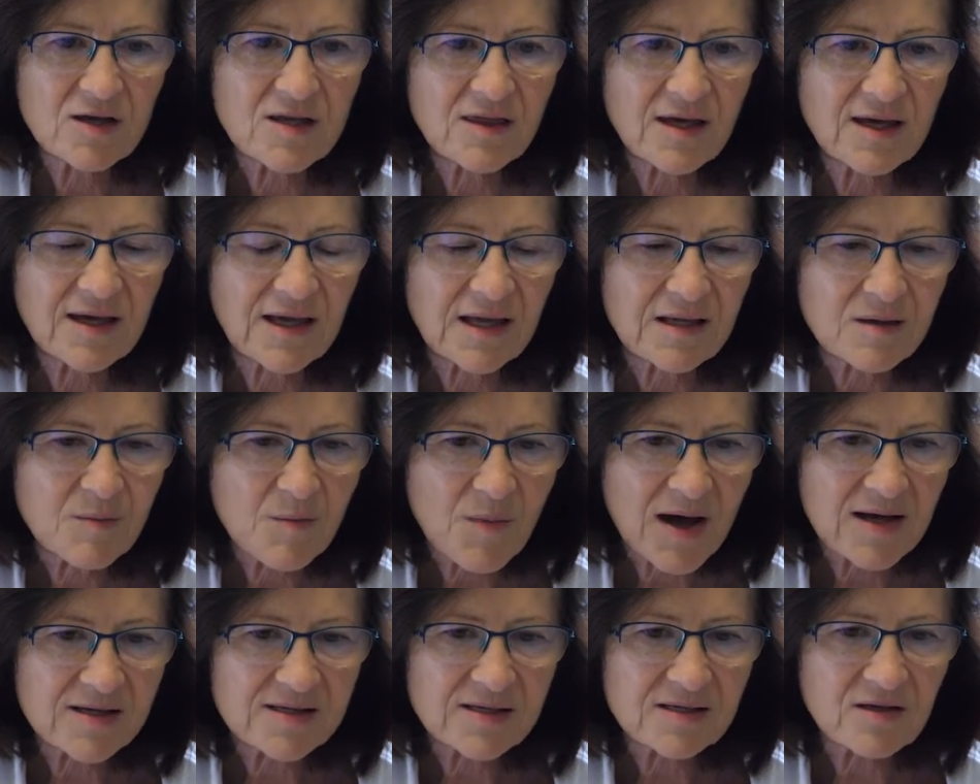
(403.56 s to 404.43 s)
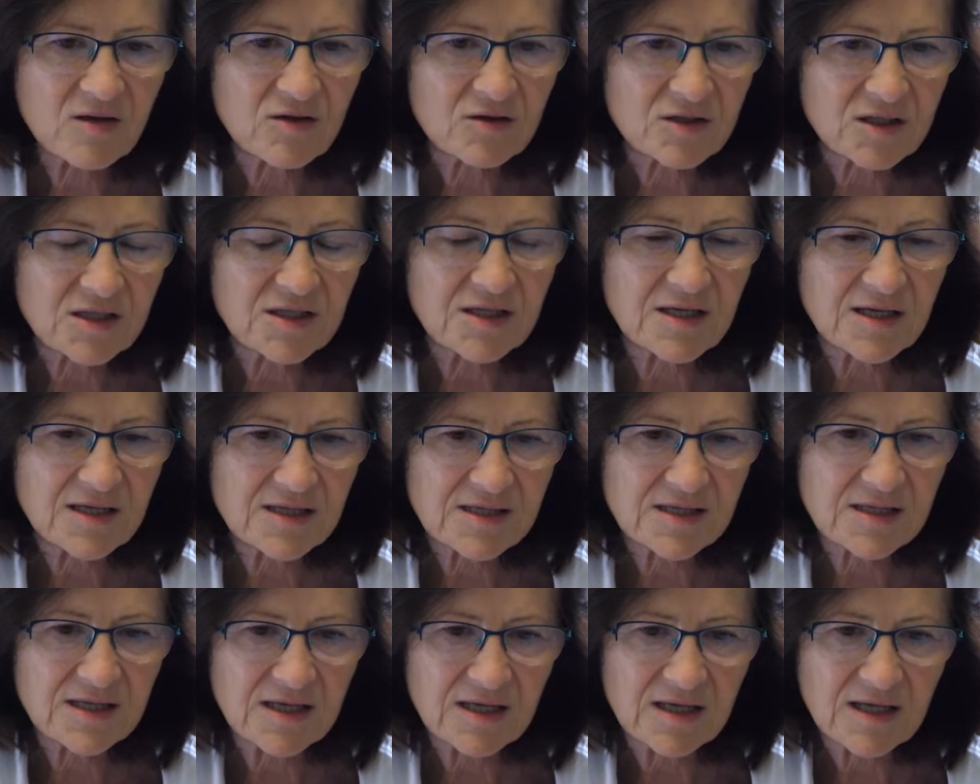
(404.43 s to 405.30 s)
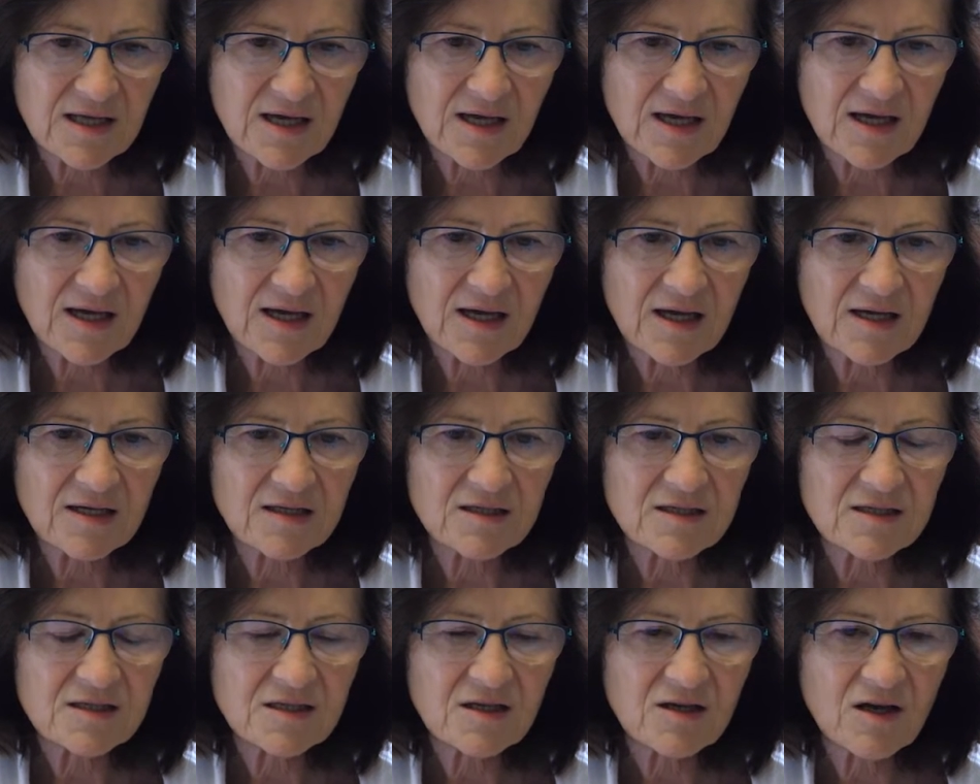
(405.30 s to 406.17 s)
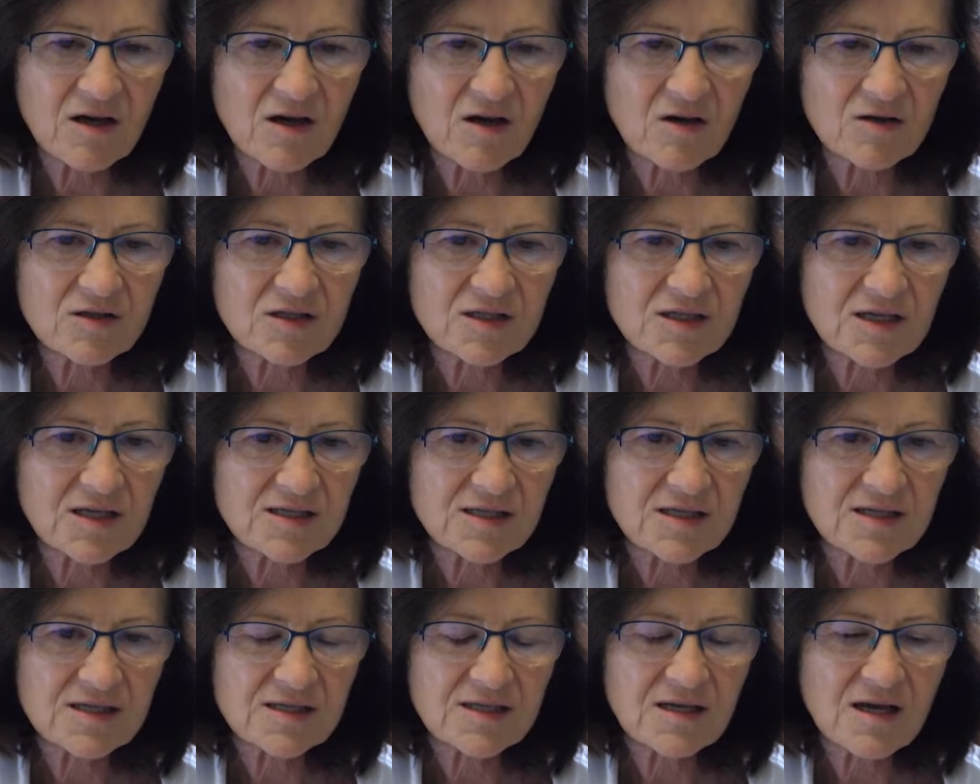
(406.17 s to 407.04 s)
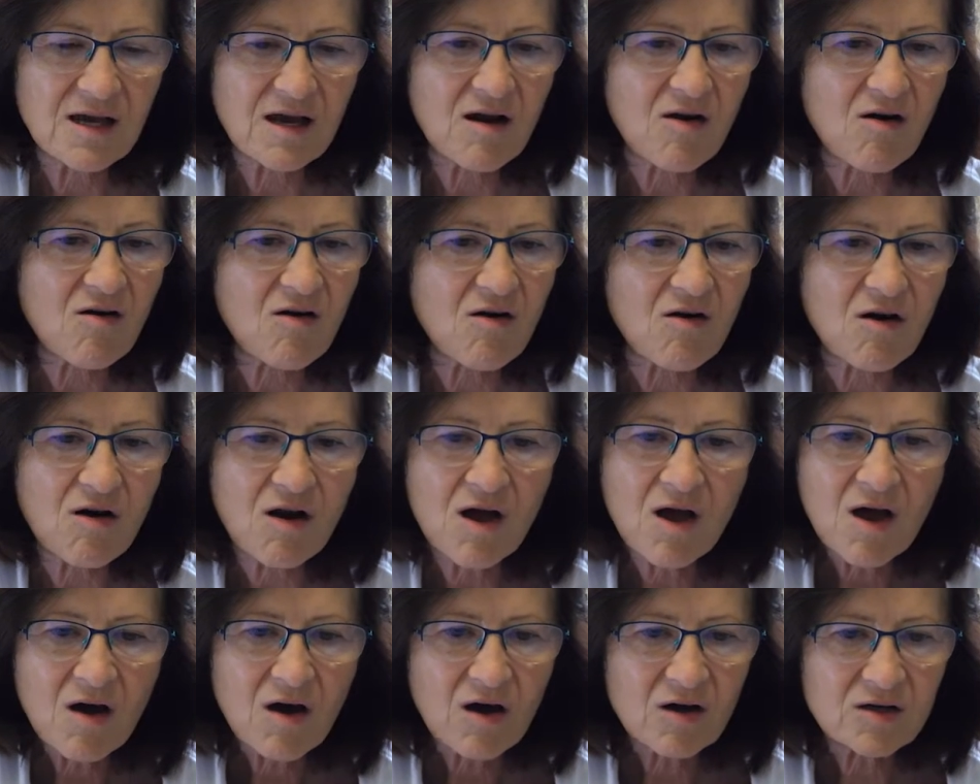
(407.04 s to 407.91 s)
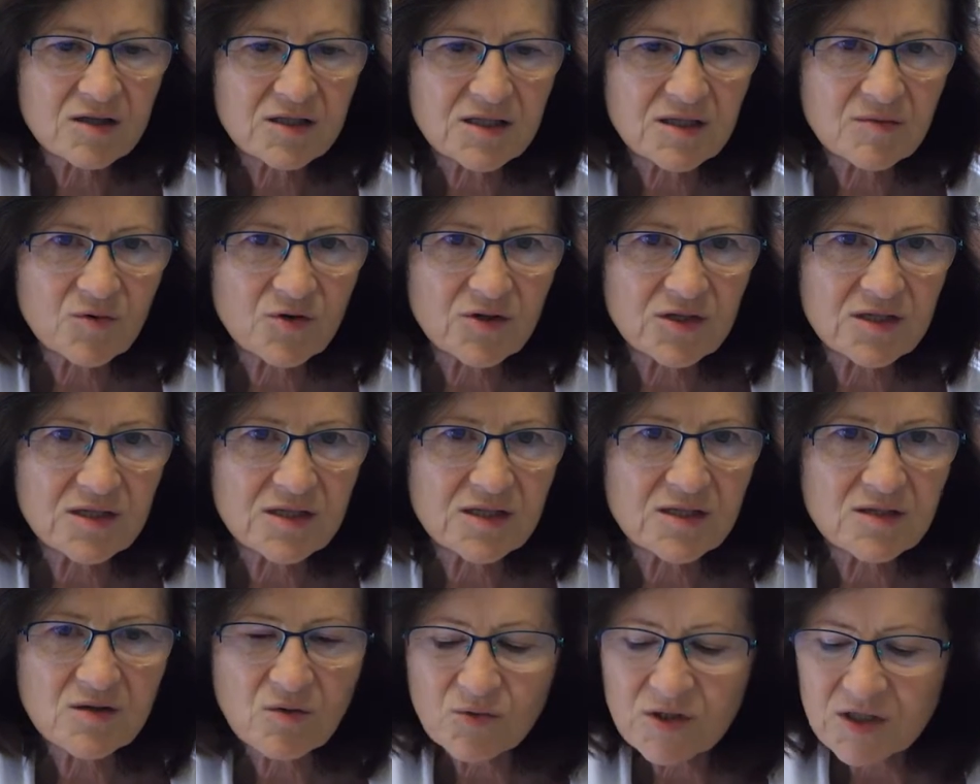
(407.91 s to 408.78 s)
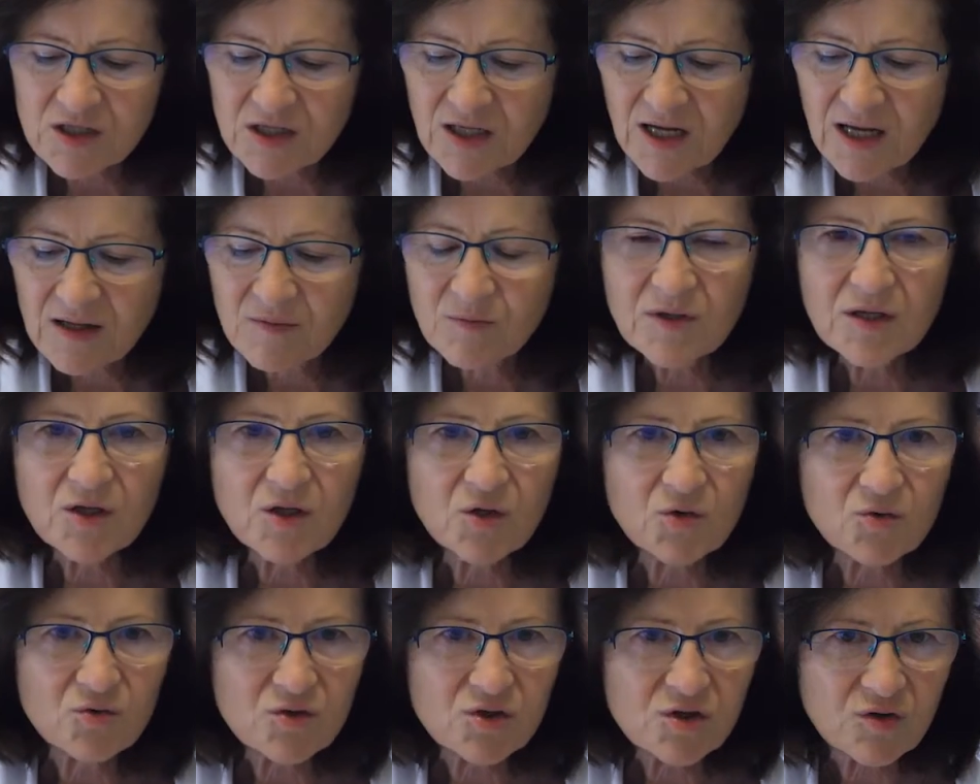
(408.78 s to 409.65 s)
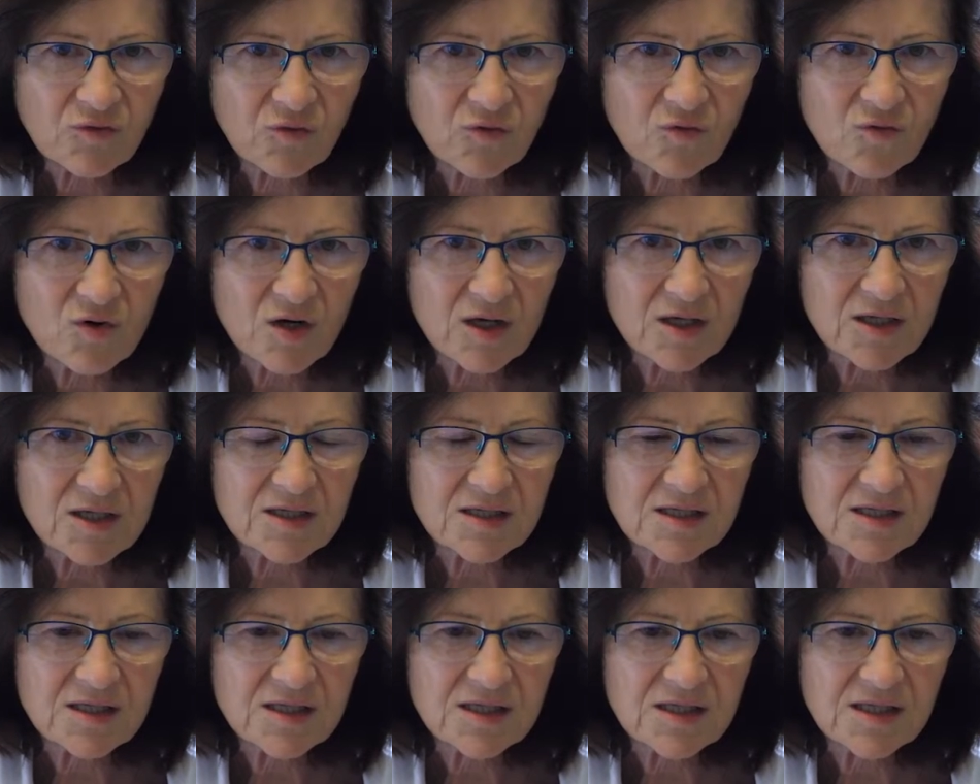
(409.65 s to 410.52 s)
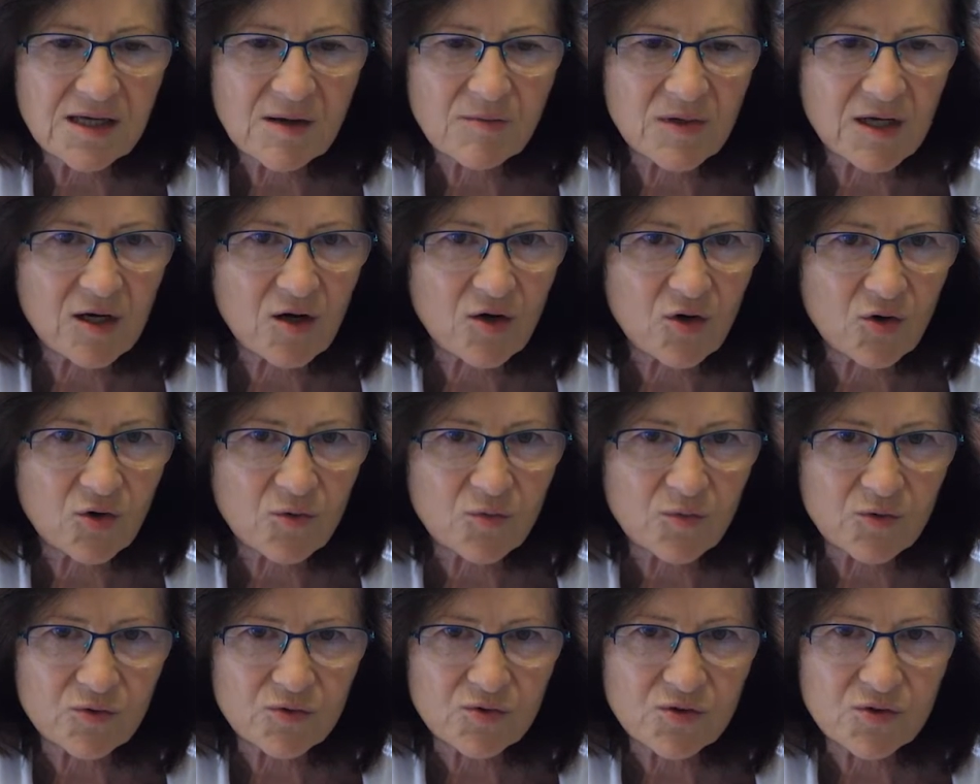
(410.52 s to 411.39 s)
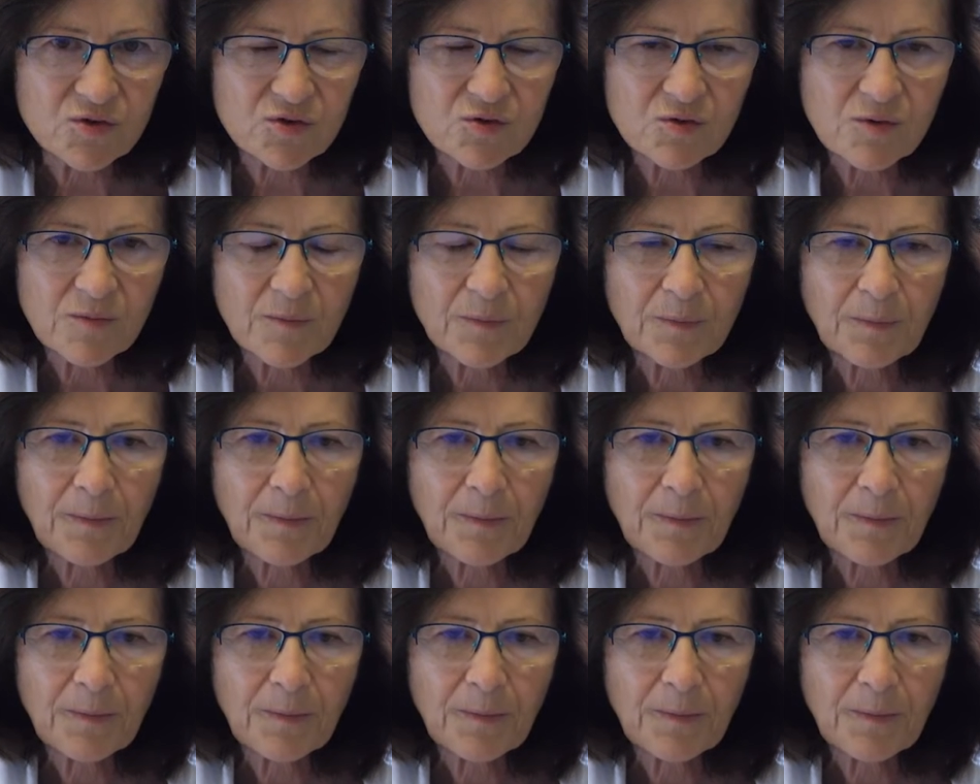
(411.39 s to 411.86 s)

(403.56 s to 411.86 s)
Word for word: they can mask anti-dsDNA and anti-SSA or antibodies which can be useful in systemic lupus.